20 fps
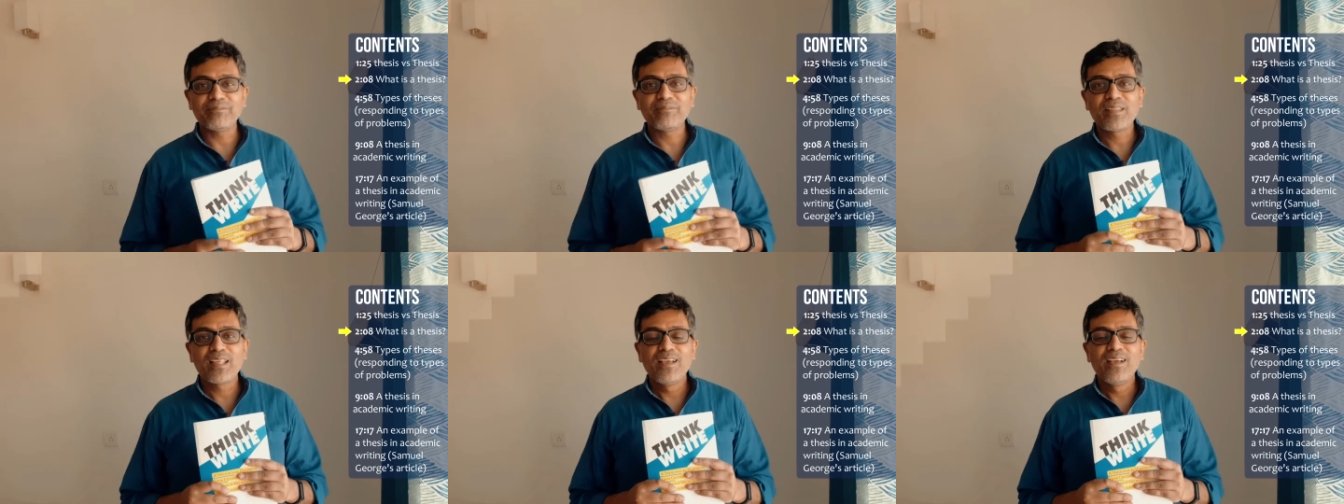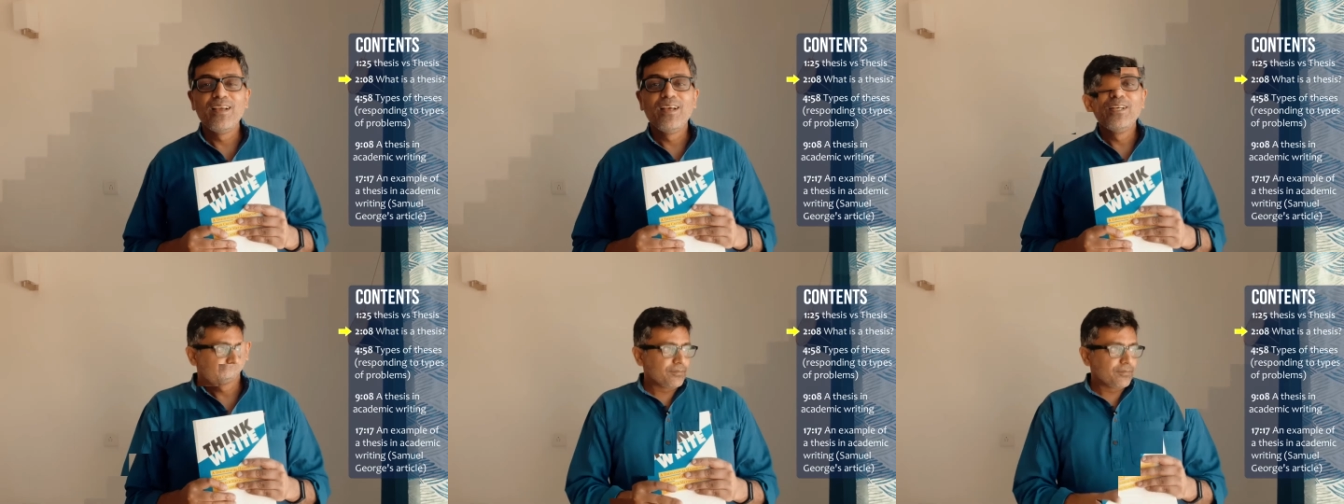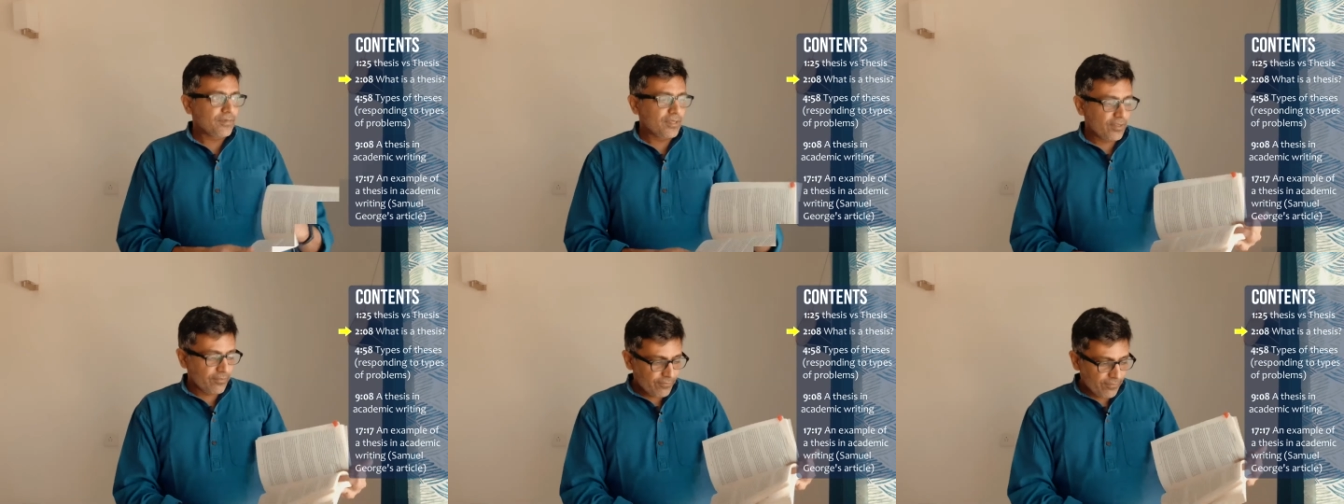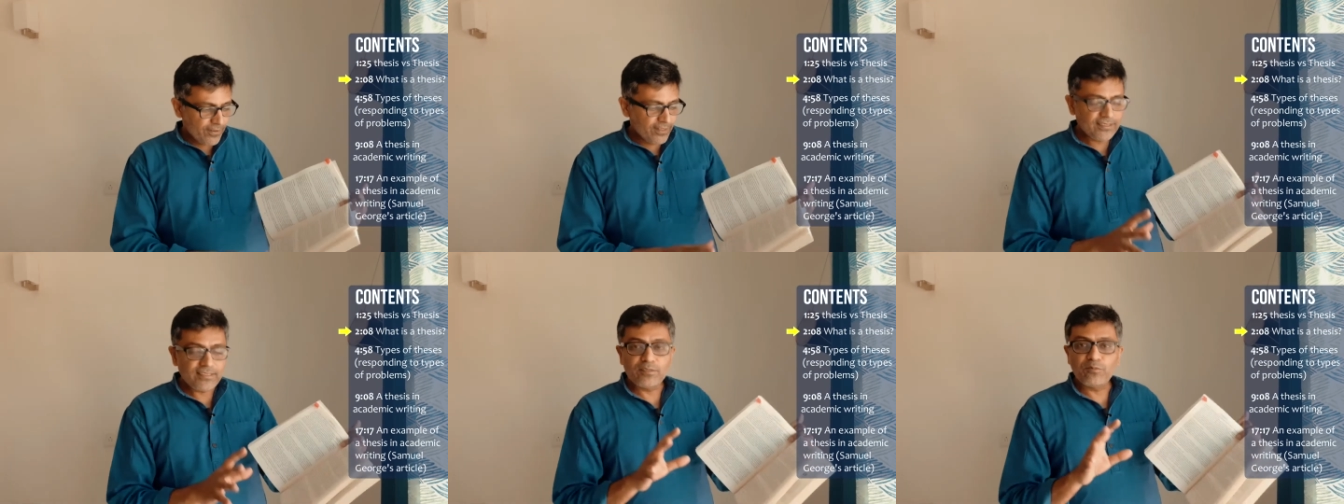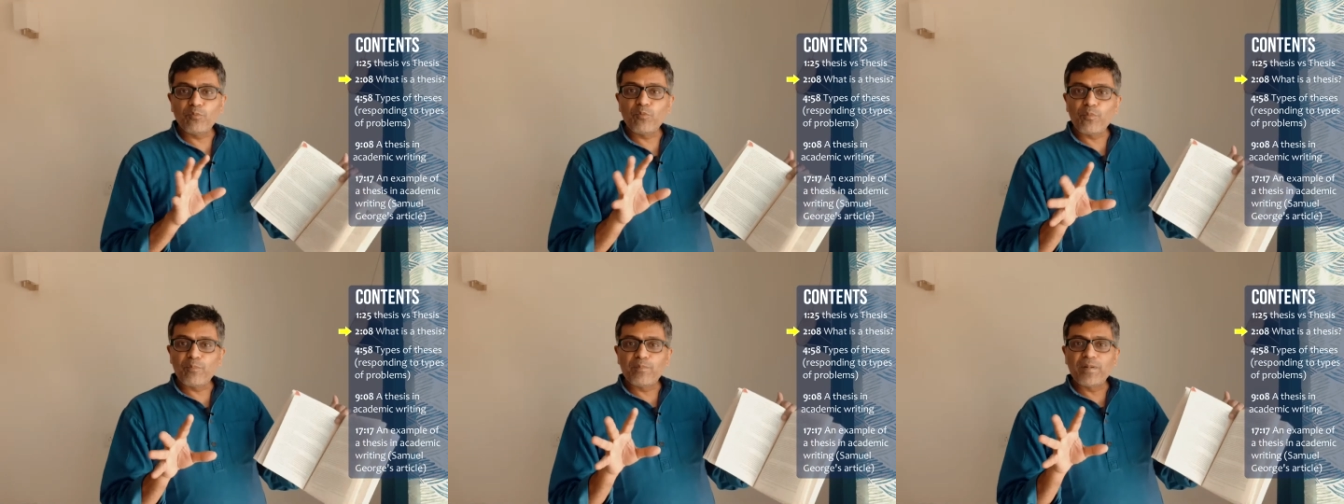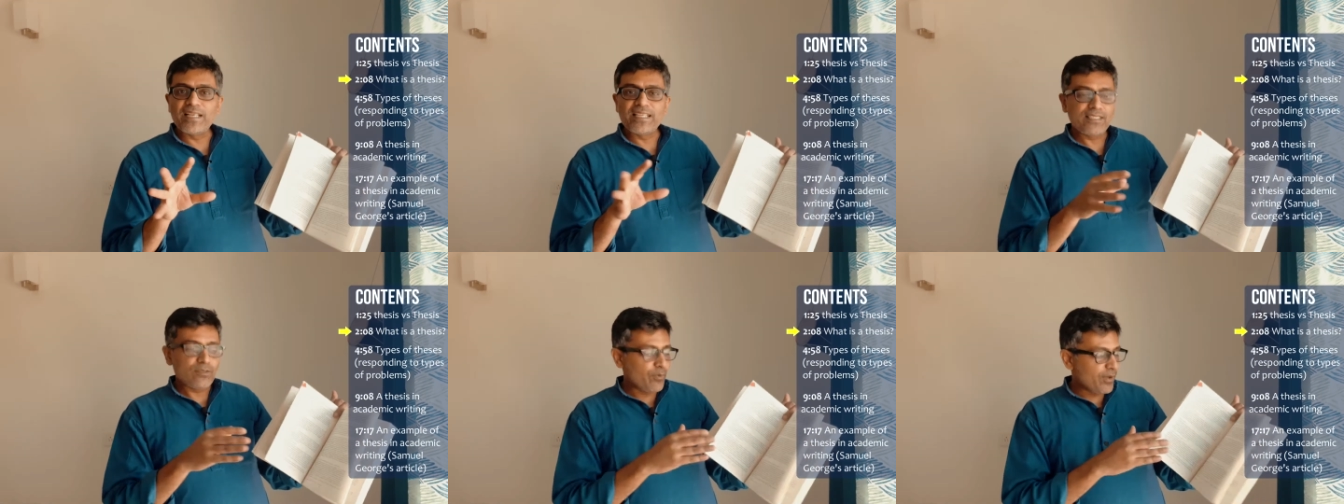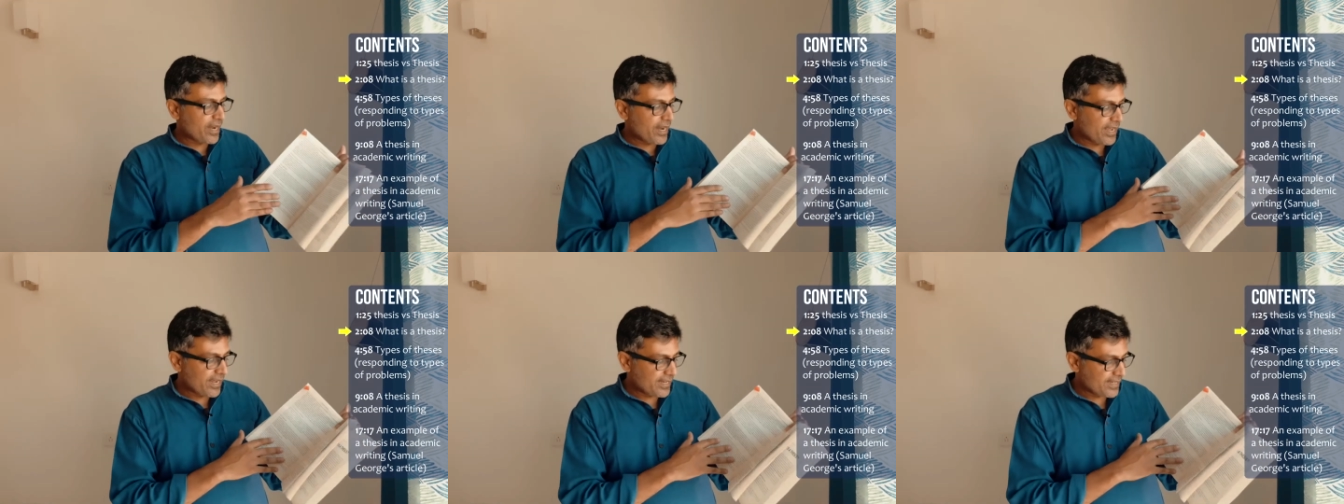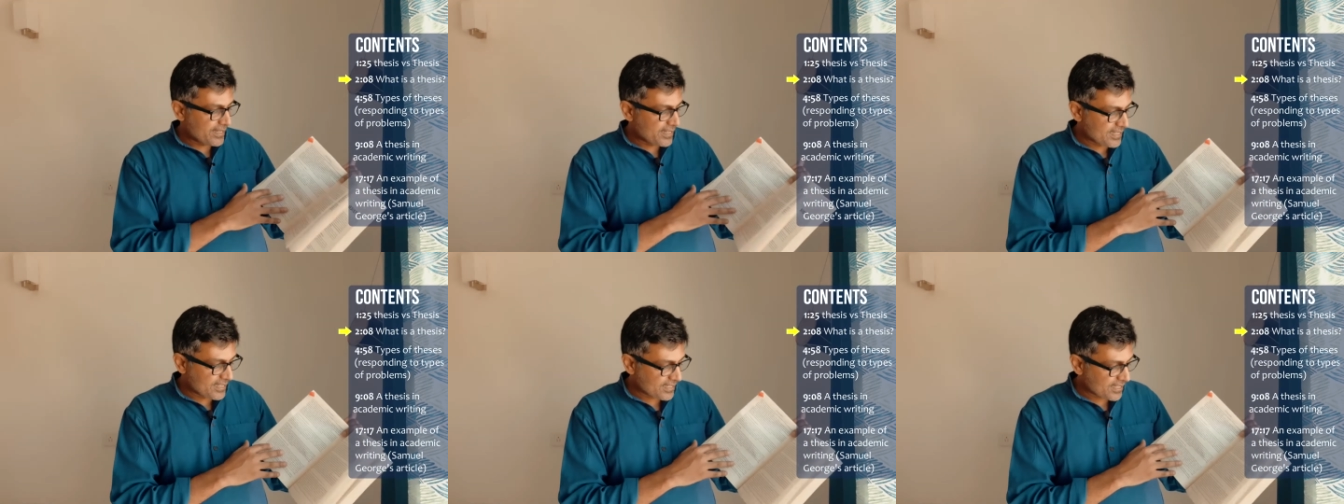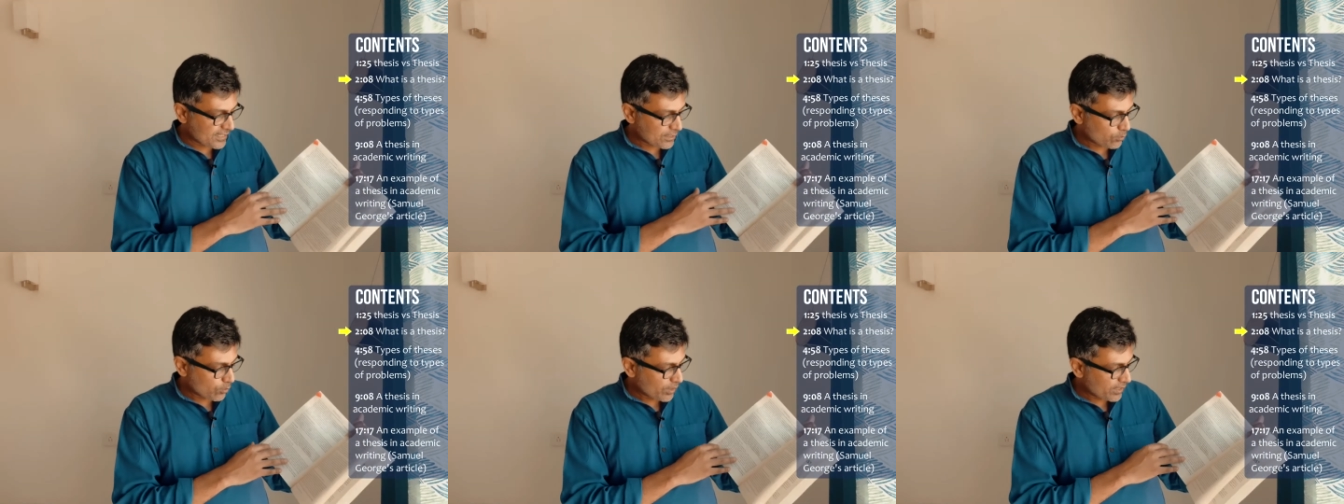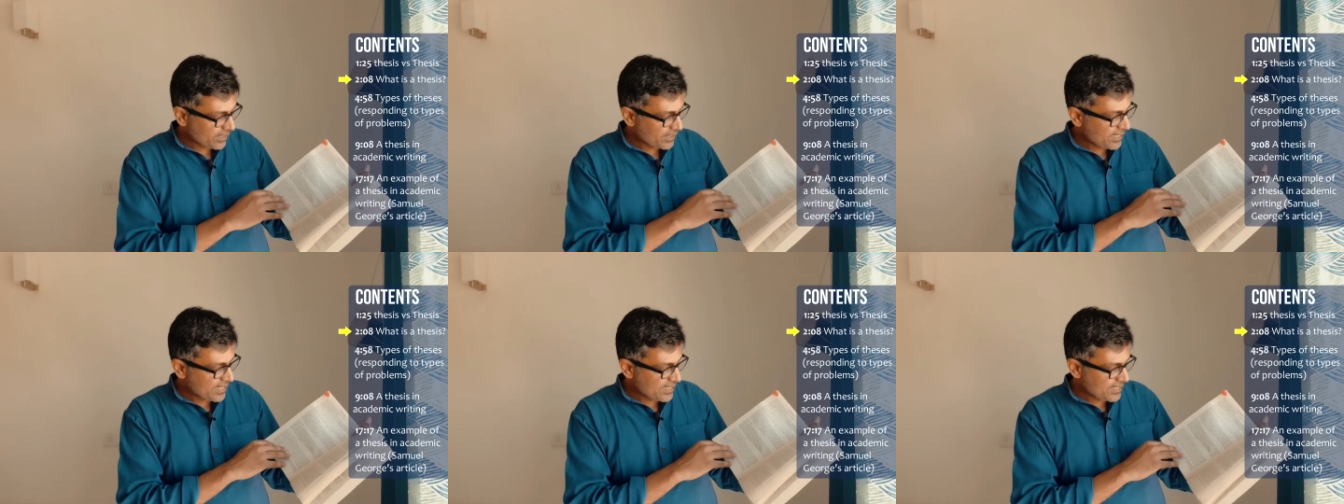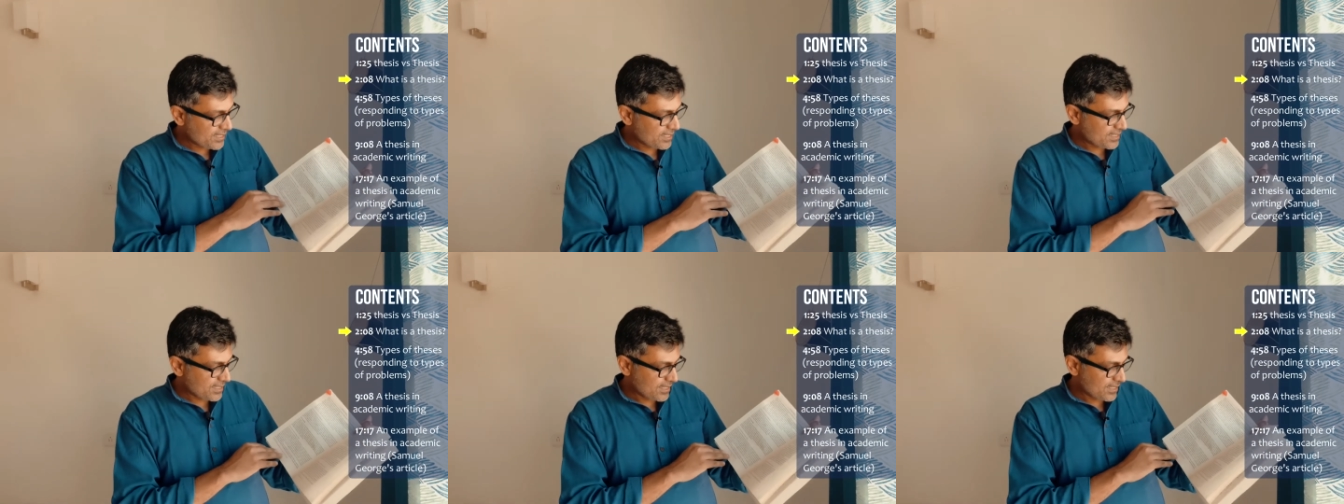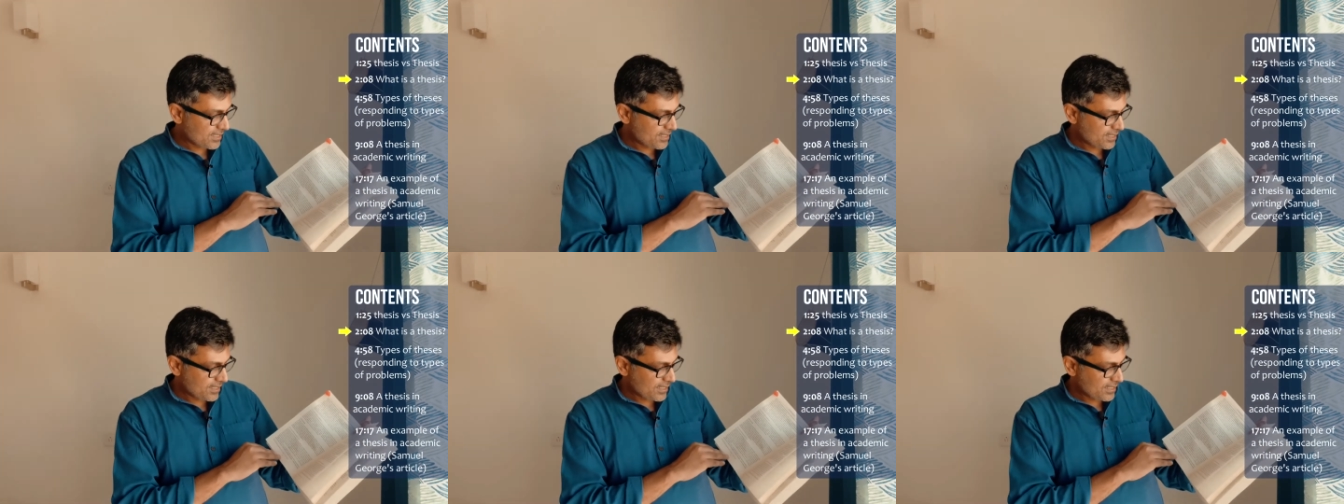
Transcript: Uh, the first place where I discuss what a thesis is,